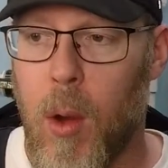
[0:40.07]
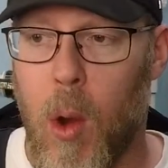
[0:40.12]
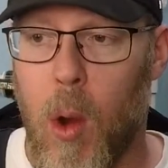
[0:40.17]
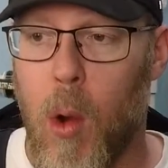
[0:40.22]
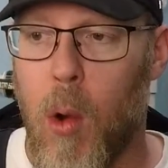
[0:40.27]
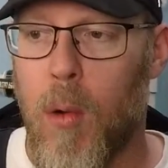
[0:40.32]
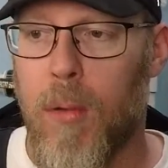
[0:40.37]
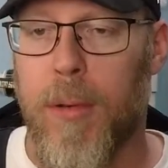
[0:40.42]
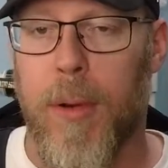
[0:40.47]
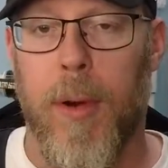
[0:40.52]

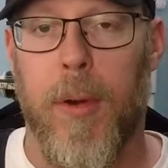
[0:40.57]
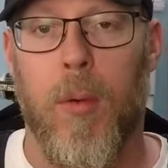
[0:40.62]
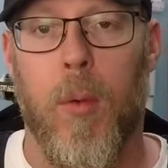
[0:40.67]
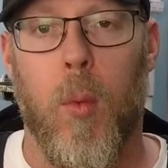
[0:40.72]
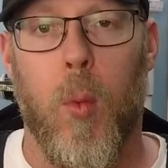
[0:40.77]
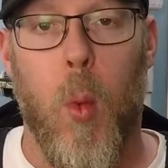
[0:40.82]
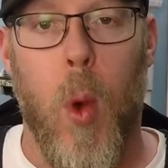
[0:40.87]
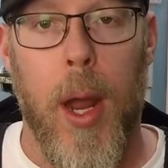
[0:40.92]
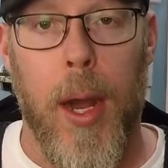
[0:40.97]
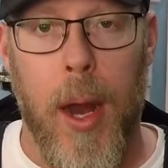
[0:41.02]
over
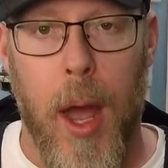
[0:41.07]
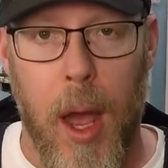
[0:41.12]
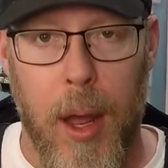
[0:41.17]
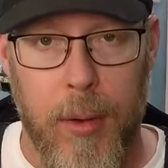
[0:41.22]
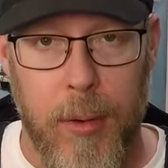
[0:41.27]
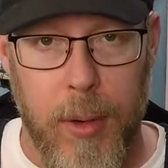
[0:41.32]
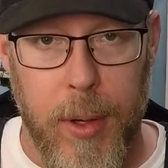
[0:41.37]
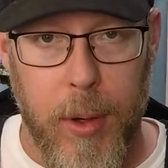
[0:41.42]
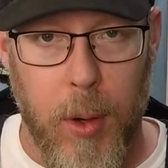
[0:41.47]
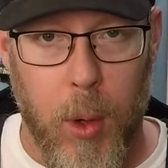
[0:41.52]

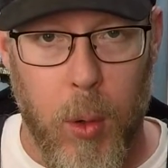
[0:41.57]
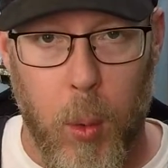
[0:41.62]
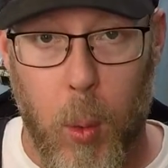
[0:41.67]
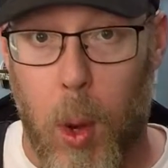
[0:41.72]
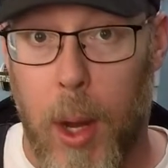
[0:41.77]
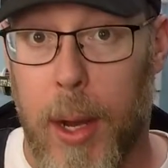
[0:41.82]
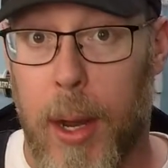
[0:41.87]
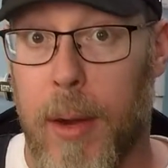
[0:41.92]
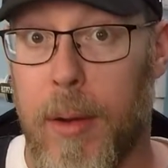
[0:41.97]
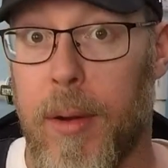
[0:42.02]
100 or
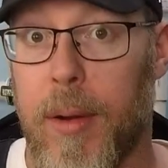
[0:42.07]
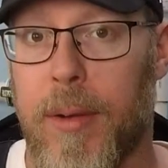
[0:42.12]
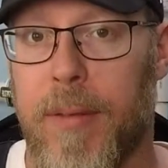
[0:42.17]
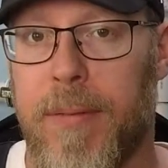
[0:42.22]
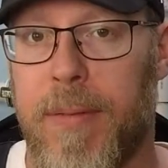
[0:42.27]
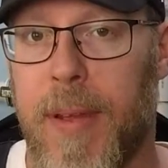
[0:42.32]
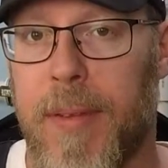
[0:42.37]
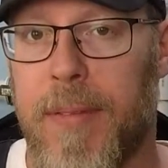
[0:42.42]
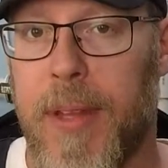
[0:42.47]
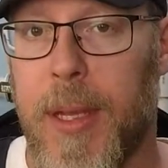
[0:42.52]

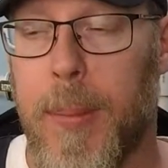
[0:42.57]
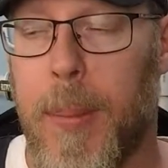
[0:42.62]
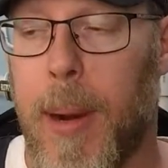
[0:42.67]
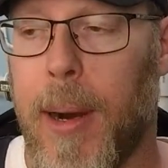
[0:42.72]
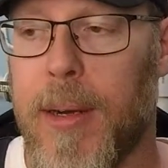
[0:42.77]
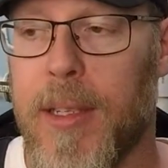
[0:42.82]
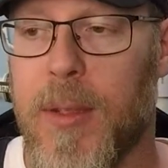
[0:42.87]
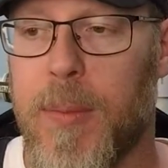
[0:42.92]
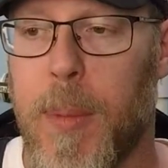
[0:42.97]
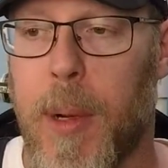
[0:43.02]
150
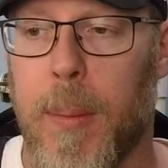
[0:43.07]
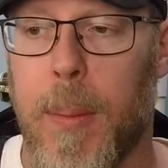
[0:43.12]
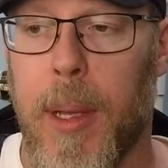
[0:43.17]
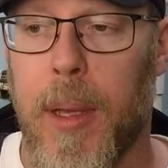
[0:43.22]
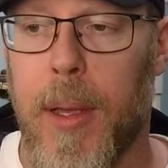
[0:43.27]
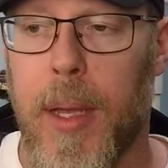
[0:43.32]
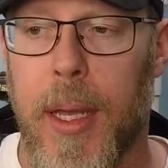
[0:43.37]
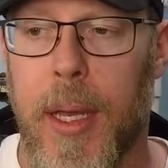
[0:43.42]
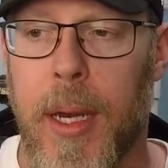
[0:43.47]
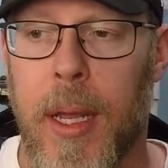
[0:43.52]
parts per
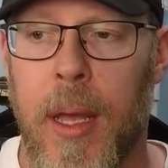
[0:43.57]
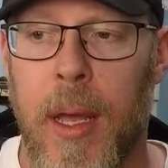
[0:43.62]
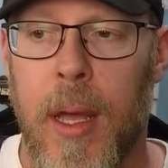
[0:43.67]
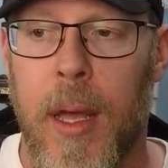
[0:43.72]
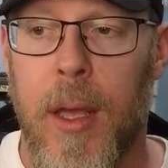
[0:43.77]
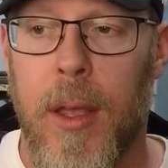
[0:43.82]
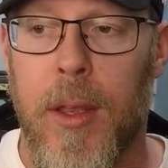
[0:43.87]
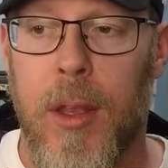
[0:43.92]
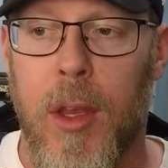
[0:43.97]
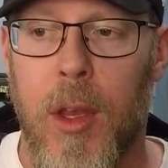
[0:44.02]
million.
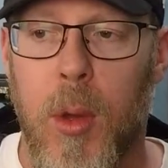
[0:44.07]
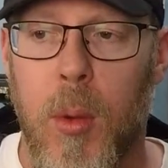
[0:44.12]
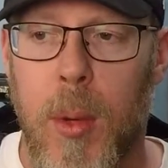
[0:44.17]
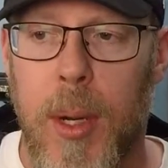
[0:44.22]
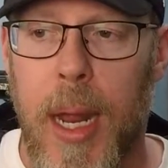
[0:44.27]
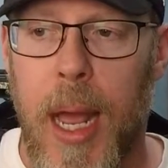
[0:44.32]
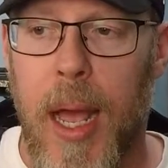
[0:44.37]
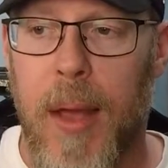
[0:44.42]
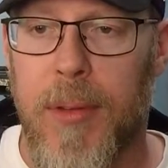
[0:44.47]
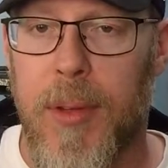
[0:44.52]
You
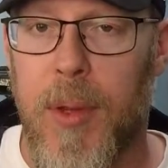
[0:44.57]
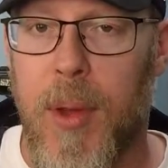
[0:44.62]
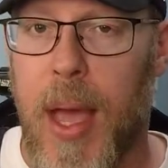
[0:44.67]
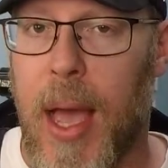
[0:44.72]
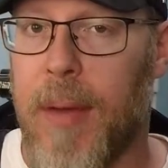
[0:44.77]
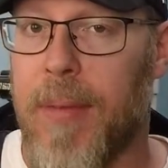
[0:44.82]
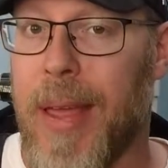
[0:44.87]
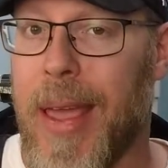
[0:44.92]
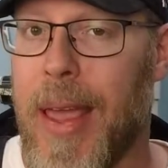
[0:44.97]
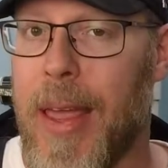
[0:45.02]
would have to
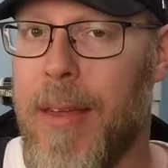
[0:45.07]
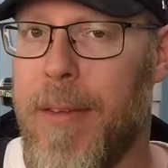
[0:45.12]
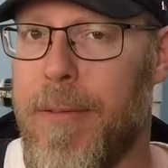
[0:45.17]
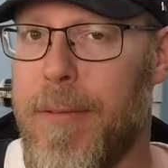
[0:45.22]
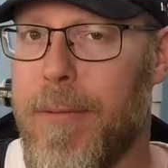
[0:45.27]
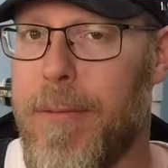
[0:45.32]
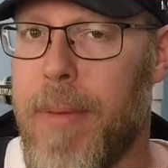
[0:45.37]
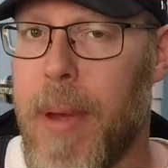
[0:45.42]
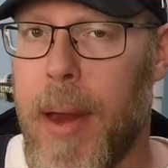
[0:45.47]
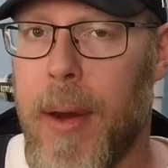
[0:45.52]
have
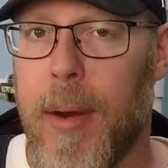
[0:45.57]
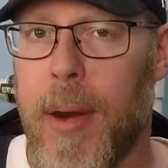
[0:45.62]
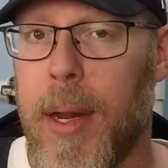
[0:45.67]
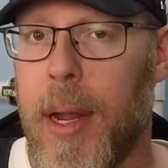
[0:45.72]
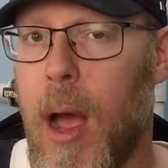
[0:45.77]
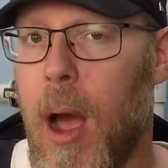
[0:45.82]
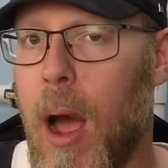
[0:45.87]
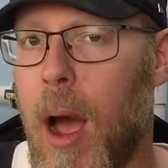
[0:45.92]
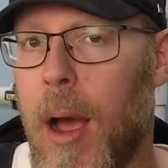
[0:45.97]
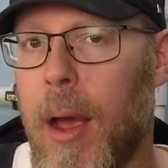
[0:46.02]
a very
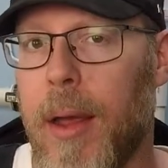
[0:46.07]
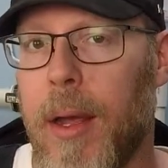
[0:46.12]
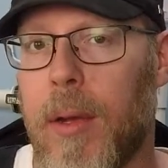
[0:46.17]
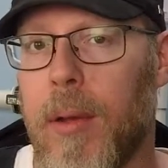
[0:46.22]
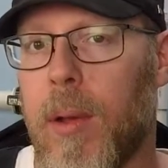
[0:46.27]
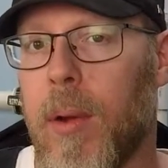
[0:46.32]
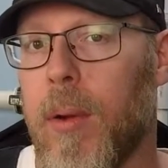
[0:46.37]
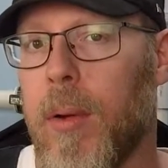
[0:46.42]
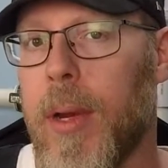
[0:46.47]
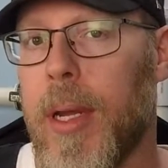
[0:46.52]
high
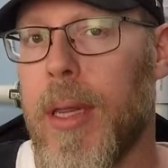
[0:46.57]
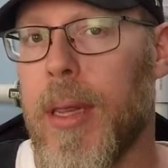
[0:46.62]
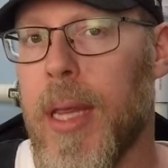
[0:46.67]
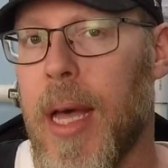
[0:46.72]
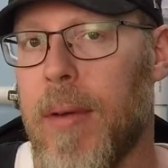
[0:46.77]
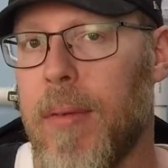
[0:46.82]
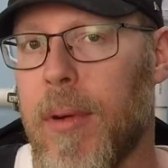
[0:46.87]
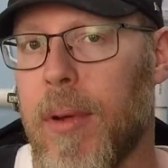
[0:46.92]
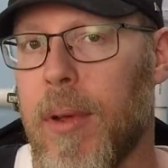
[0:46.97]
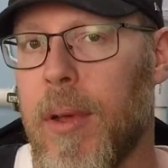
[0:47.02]
chlorine
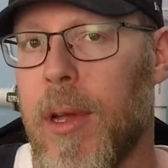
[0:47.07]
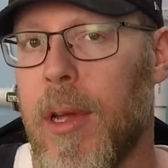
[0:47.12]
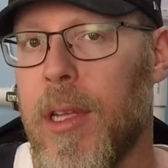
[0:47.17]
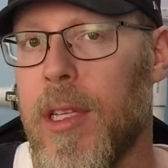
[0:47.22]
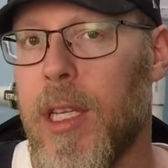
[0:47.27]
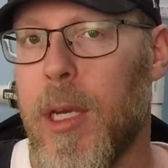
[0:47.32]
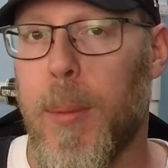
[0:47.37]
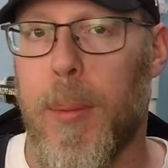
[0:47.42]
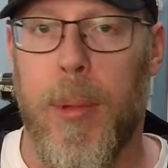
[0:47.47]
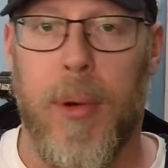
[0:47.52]
level
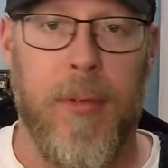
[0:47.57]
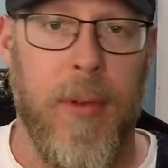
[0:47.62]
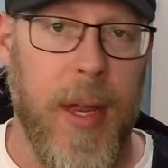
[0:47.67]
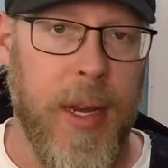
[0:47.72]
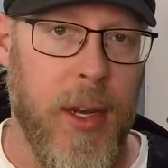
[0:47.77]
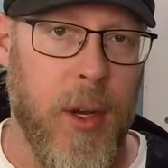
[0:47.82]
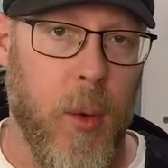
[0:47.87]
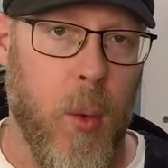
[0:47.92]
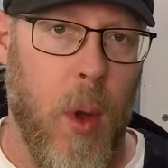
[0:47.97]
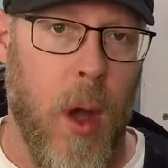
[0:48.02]
to
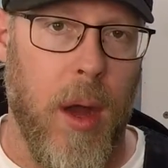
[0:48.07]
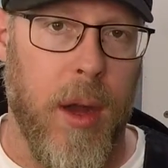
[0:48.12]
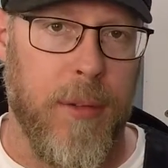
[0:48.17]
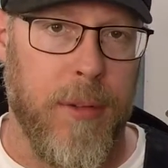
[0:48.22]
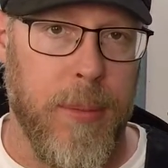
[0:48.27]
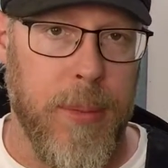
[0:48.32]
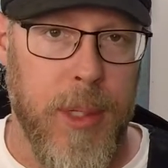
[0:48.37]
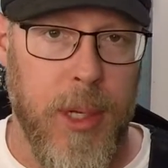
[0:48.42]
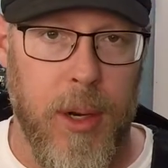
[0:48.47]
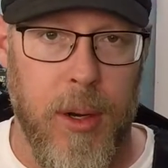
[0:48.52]
prevent your water
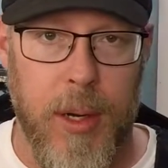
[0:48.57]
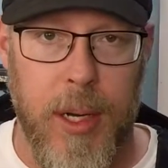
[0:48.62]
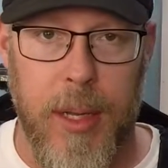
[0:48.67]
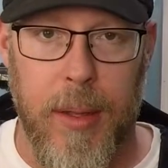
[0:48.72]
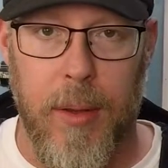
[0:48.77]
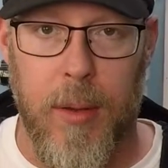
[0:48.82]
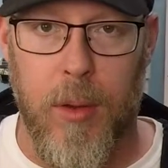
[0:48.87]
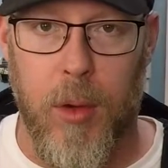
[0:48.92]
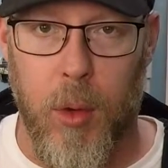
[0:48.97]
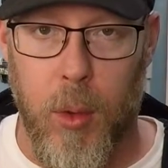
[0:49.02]
from
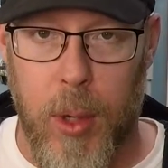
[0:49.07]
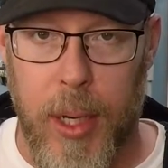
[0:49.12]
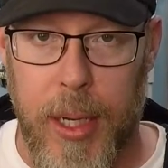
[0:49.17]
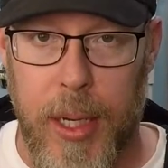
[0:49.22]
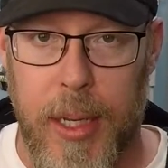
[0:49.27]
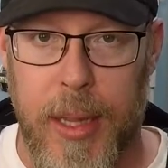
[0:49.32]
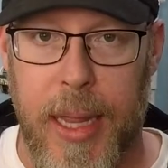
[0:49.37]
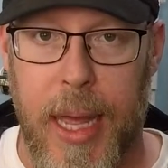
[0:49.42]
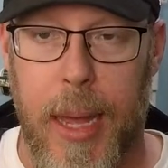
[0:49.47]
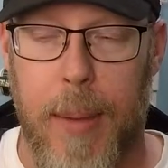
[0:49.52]
turning green
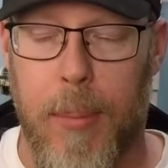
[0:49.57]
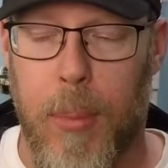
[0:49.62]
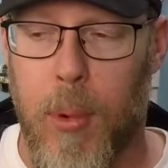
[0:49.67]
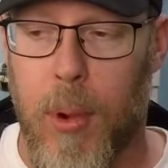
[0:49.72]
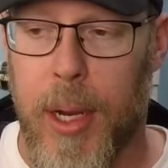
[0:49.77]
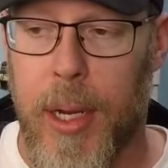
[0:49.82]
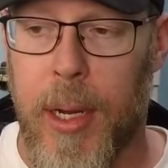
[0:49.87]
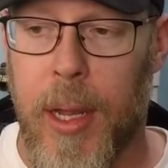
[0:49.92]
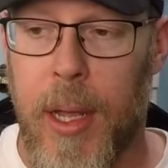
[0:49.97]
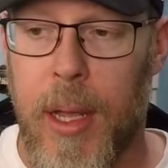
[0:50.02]
at that
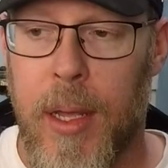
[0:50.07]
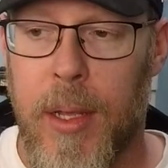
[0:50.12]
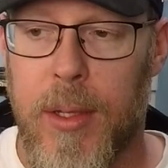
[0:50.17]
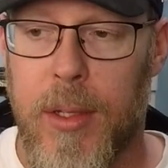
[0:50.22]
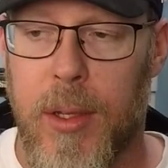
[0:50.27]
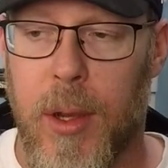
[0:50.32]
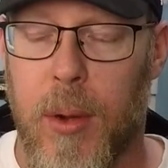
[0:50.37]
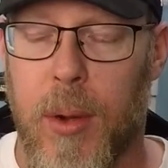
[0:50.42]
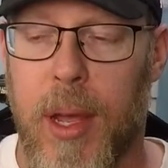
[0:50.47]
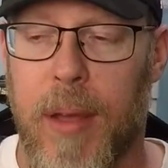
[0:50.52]
point.
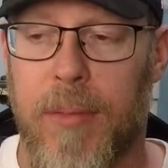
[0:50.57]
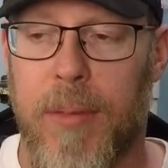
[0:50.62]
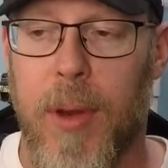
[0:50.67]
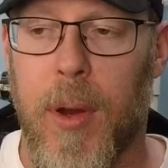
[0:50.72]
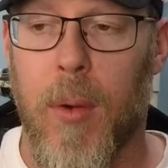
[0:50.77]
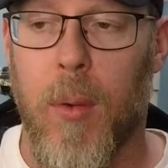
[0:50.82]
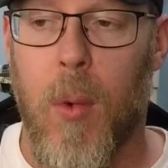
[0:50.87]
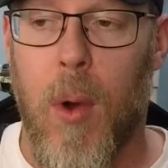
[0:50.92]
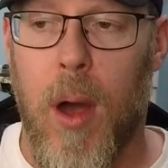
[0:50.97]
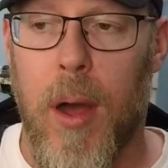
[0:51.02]
So if
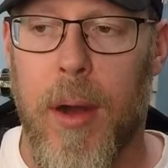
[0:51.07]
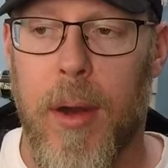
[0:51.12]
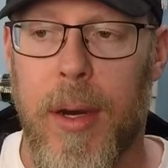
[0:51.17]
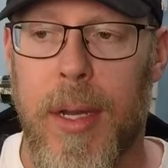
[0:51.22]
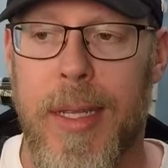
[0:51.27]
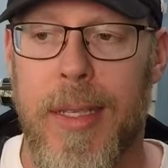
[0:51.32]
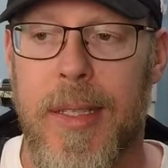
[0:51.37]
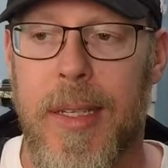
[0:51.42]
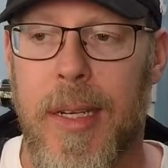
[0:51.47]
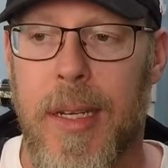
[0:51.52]
your water
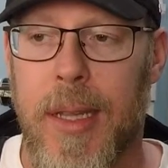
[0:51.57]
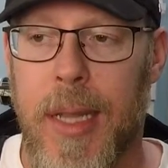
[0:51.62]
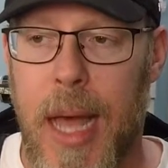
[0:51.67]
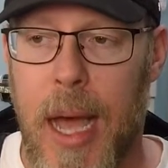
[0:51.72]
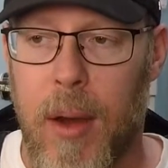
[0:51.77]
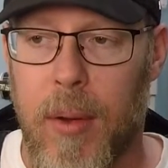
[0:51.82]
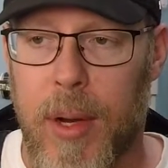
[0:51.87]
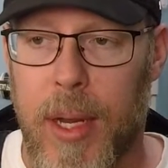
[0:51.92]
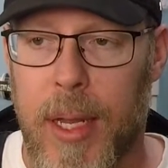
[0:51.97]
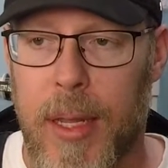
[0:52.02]
is
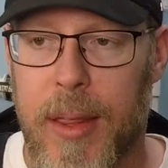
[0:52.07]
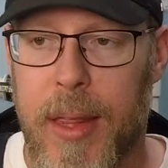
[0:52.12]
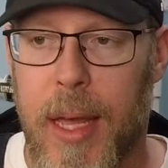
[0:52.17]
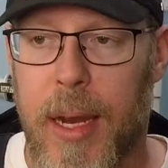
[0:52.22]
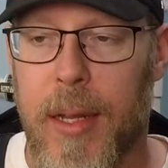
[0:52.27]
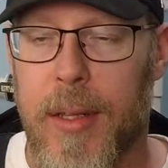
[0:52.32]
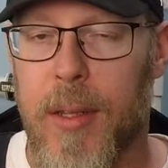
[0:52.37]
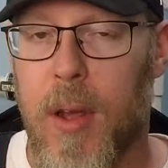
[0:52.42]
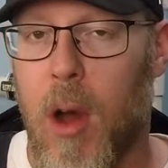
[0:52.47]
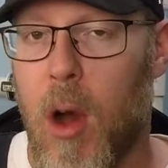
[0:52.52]
cloudy,
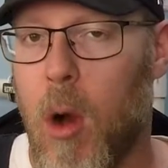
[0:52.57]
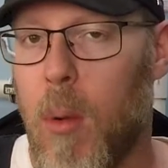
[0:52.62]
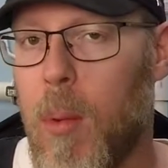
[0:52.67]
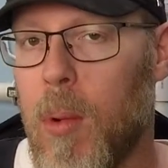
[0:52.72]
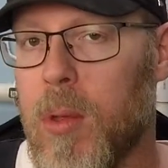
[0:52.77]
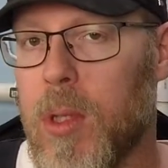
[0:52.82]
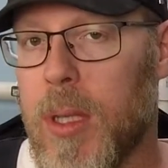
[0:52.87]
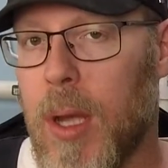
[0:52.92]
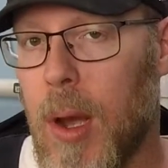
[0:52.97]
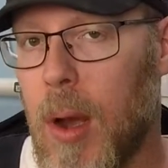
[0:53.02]
that is
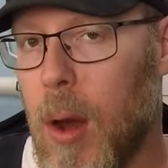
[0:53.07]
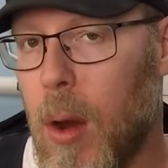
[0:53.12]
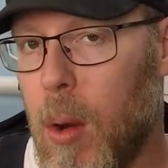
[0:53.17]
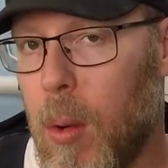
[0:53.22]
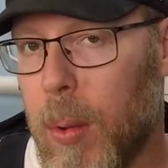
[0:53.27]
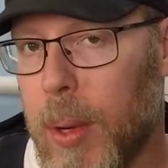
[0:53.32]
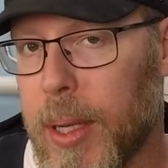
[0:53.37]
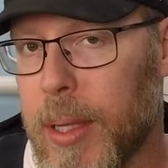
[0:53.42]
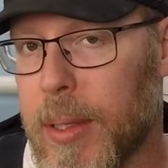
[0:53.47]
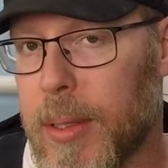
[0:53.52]
almost
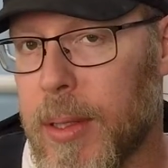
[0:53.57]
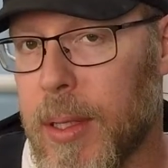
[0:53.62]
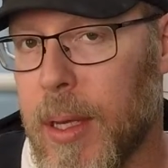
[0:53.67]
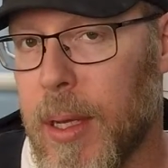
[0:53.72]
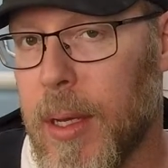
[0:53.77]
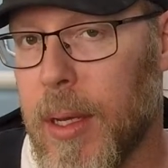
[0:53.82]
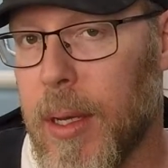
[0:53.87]
always